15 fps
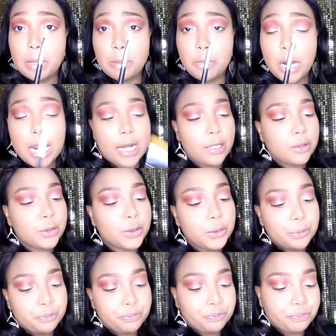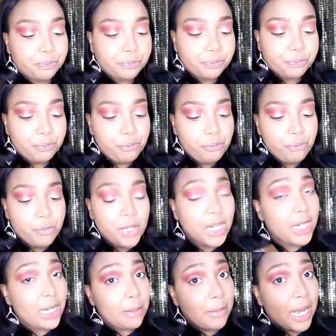brows
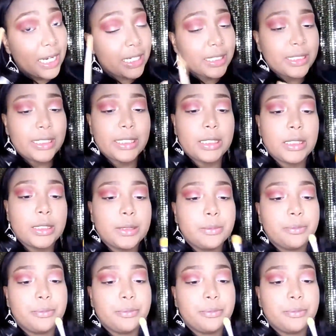and my concealer.